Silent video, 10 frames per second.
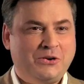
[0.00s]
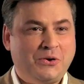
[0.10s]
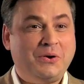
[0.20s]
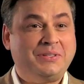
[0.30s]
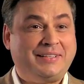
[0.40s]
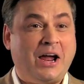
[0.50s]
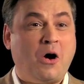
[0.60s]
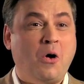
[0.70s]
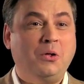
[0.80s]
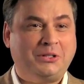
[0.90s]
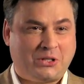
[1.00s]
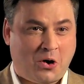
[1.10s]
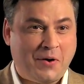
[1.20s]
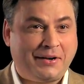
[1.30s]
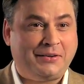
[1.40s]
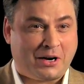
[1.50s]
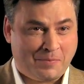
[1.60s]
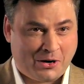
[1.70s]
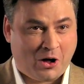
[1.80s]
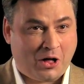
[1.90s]
To use the old Soviet
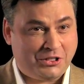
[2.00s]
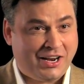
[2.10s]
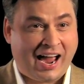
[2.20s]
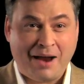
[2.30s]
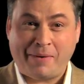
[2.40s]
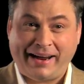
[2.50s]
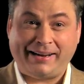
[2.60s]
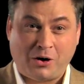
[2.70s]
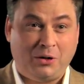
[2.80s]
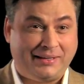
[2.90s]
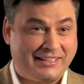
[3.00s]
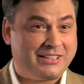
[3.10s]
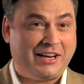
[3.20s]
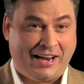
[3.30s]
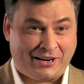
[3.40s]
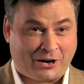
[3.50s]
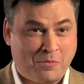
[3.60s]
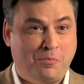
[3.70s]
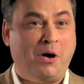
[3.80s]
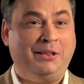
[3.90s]
terminology, I might call this inner
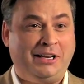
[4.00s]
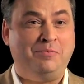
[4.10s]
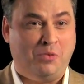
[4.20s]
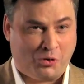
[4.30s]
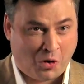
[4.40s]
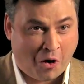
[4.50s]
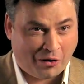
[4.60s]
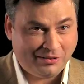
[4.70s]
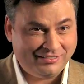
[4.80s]
Politburo.